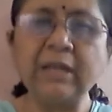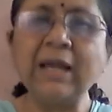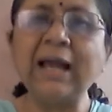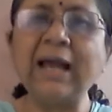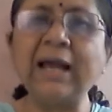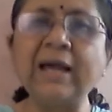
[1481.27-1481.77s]

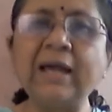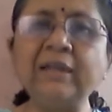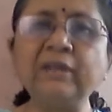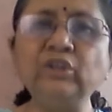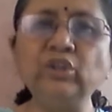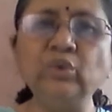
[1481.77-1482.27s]

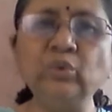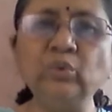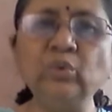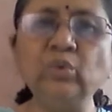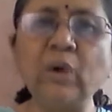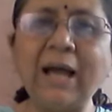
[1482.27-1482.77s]
And
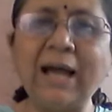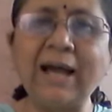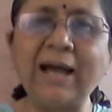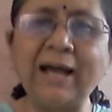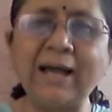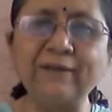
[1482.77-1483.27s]
you
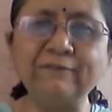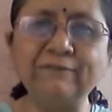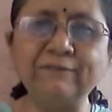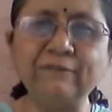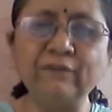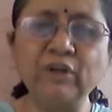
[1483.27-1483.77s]
have
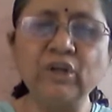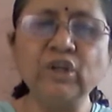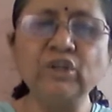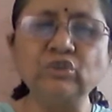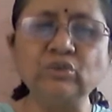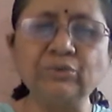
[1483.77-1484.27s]

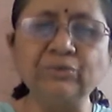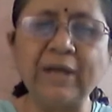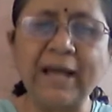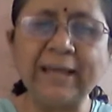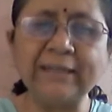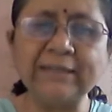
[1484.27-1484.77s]
to
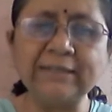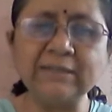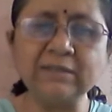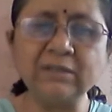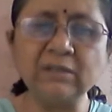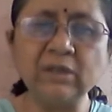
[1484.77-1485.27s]

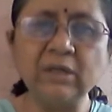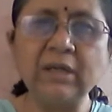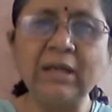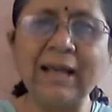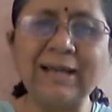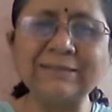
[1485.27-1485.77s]
write,
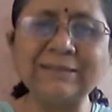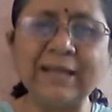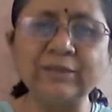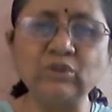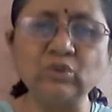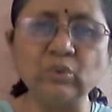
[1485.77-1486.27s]
as
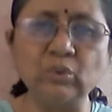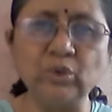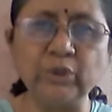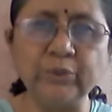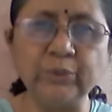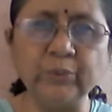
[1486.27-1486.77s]
I told
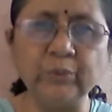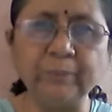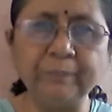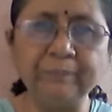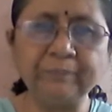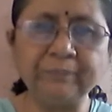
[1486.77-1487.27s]
you,
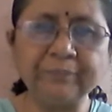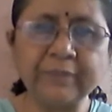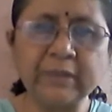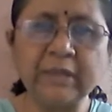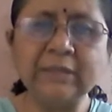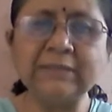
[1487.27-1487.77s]

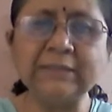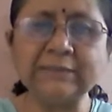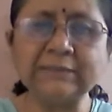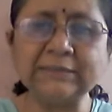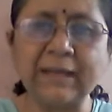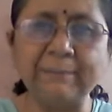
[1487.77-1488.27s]
the
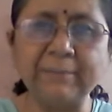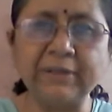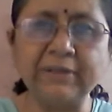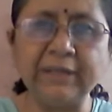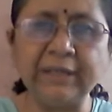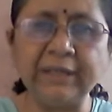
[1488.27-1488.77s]

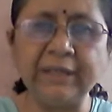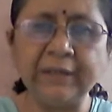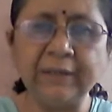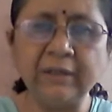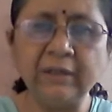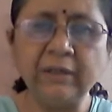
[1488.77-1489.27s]
summary
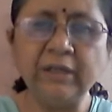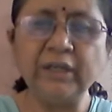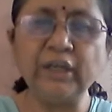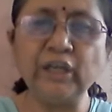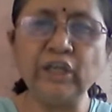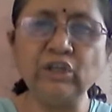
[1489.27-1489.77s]

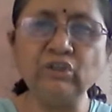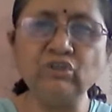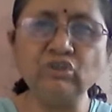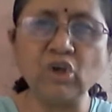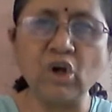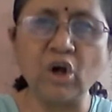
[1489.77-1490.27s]
in
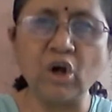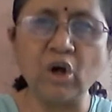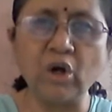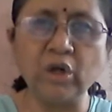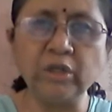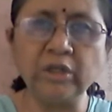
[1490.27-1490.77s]

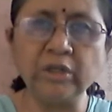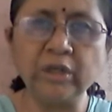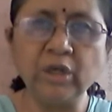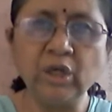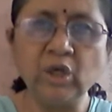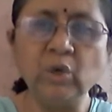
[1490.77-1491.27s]
short
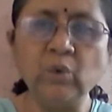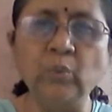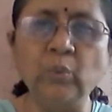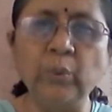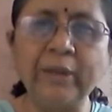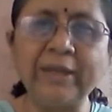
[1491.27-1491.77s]

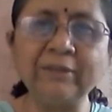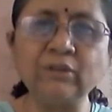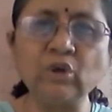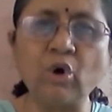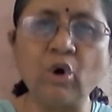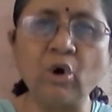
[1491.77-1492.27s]
with
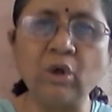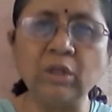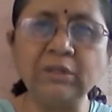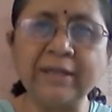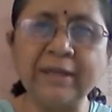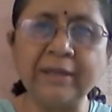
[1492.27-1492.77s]

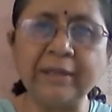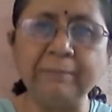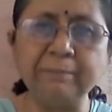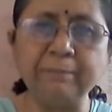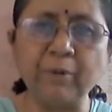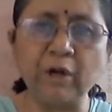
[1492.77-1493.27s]
all the
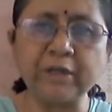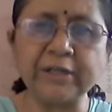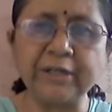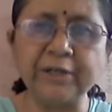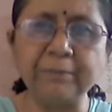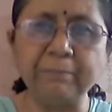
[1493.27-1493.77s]

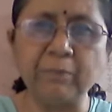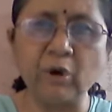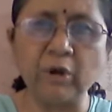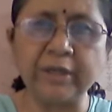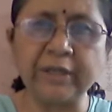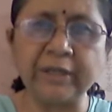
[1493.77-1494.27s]
important
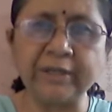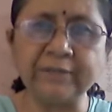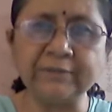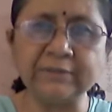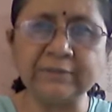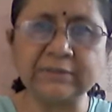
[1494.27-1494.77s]

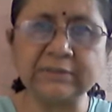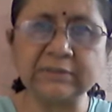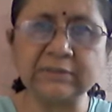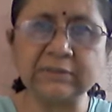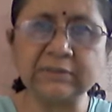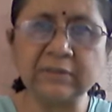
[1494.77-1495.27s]

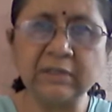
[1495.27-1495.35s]
points,